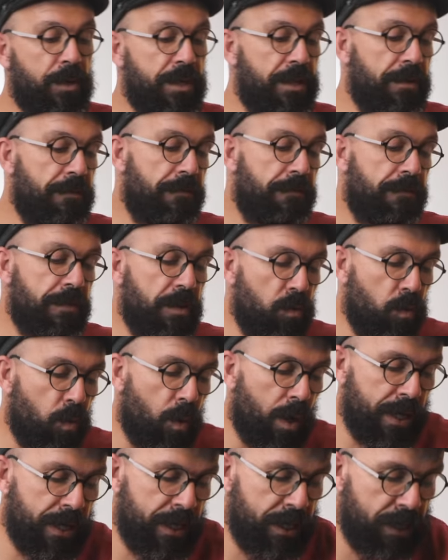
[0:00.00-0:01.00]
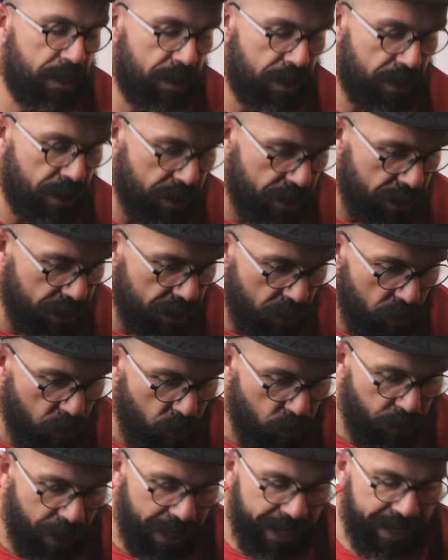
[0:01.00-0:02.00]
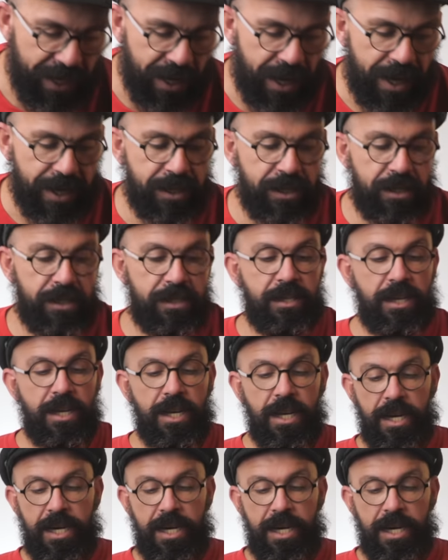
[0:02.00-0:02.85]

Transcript: with the V1 Rain liners.